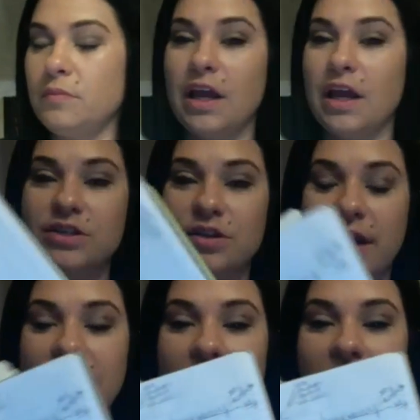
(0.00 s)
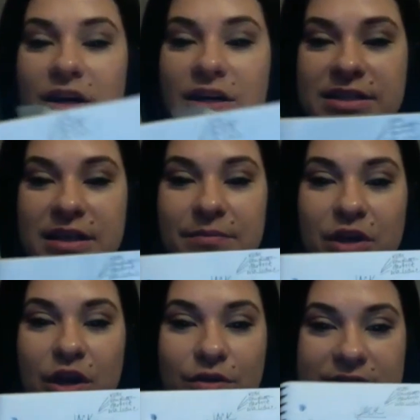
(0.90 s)
And so like here are
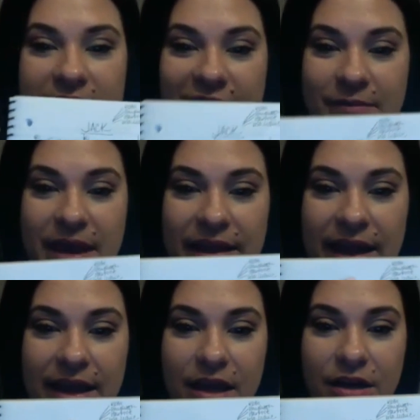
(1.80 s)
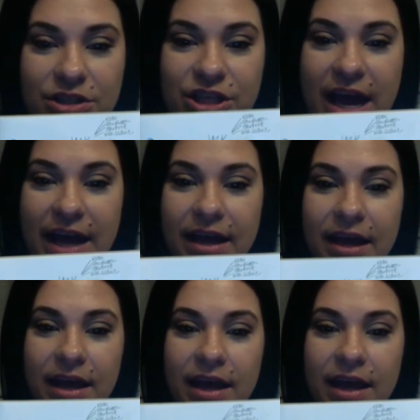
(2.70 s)
some notes that I've made. Like here's Jack.